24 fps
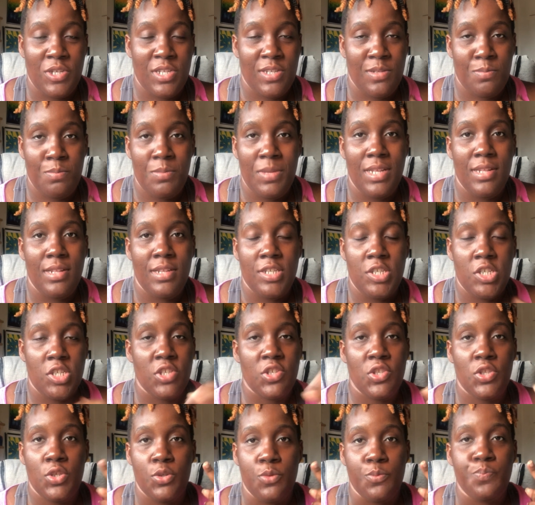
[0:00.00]
which is mainly
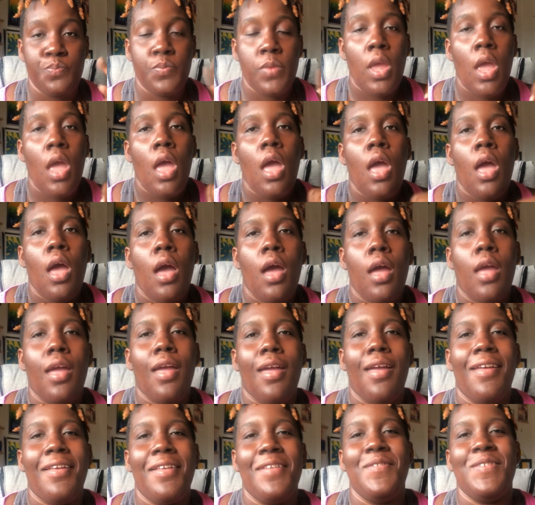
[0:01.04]
just two,
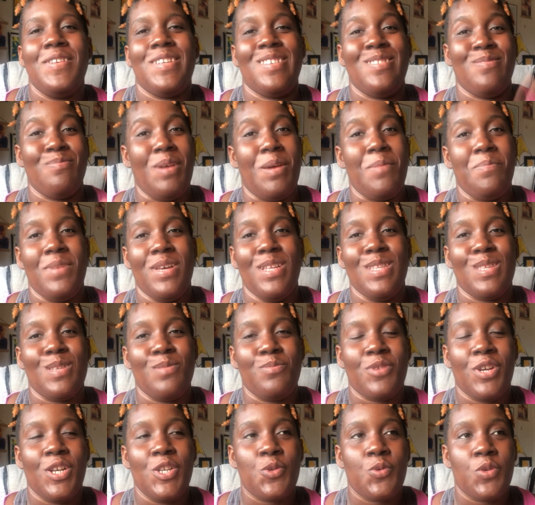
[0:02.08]
which is my pencil
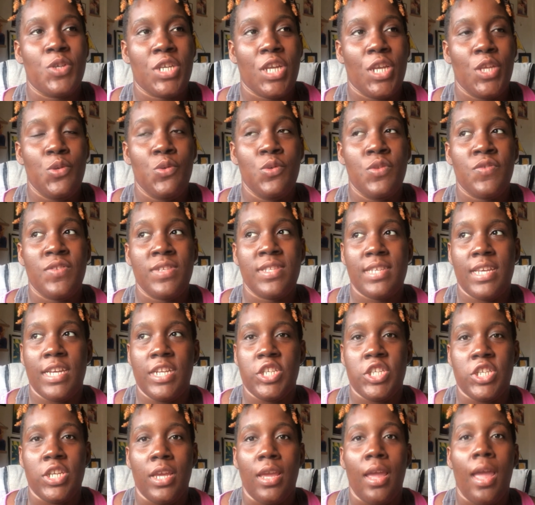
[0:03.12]
brush, which I use for
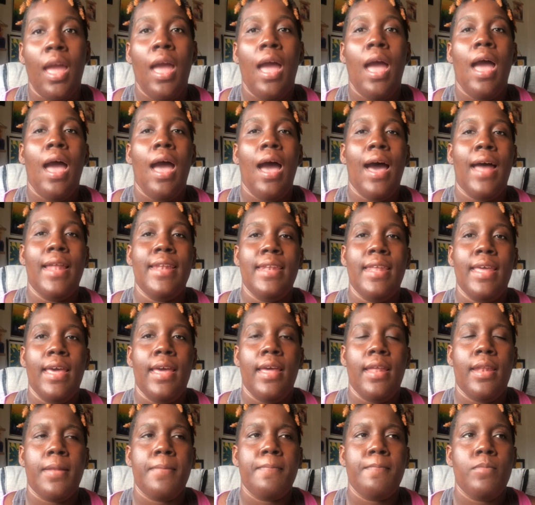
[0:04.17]
sketching, and
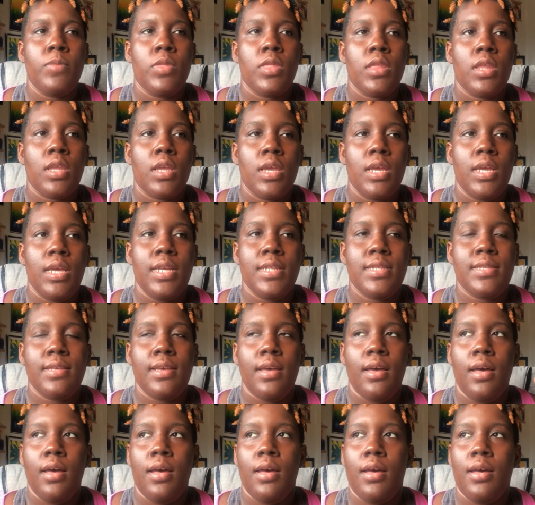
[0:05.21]
then it's
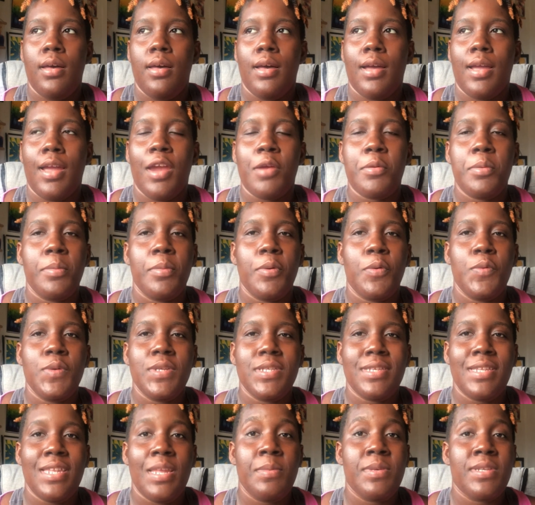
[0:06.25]
I can't remember what
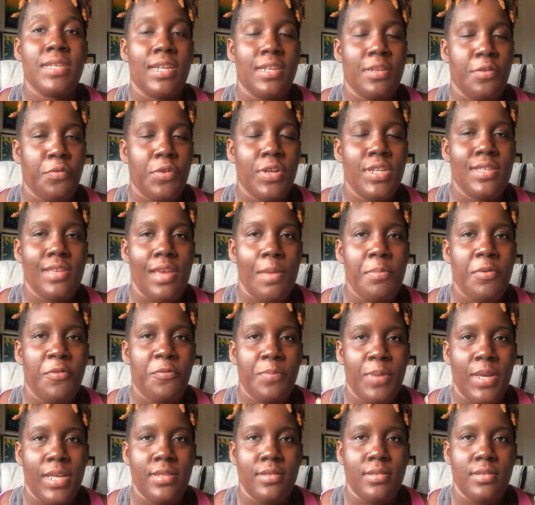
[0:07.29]
his name is, a different type
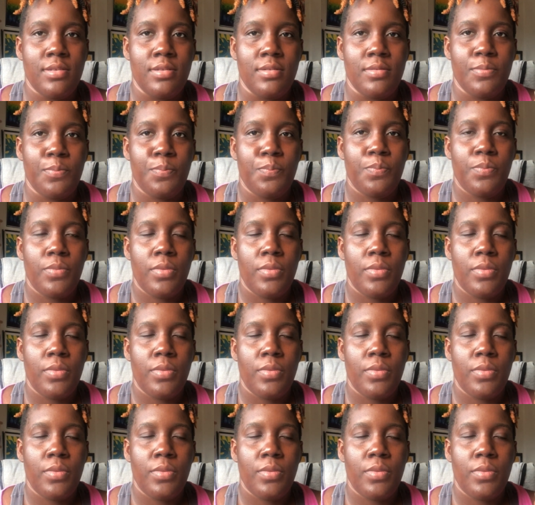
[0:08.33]
of pencil.